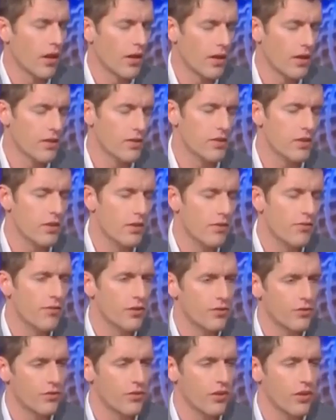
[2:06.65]
I guess,
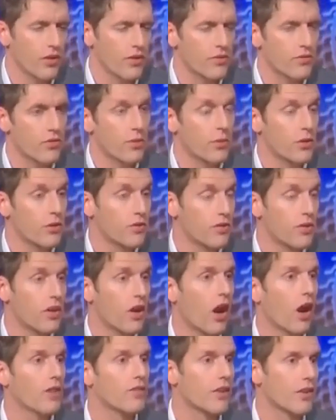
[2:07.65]
efficiently distributed to the
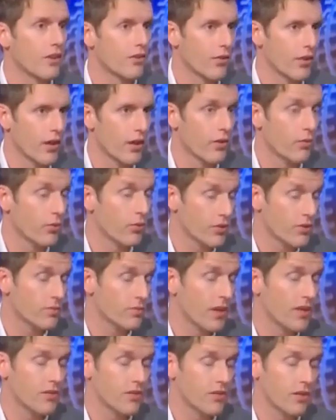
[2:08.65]
content creator, which is
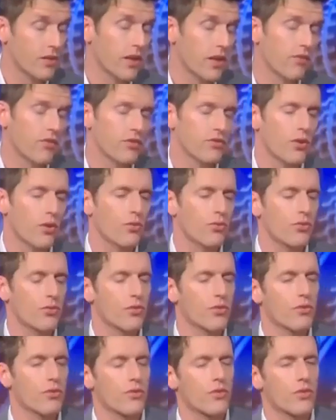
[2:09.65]
basically every
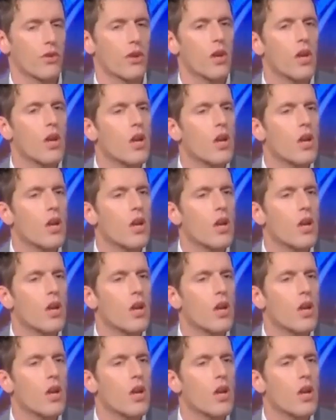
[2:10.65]
social user.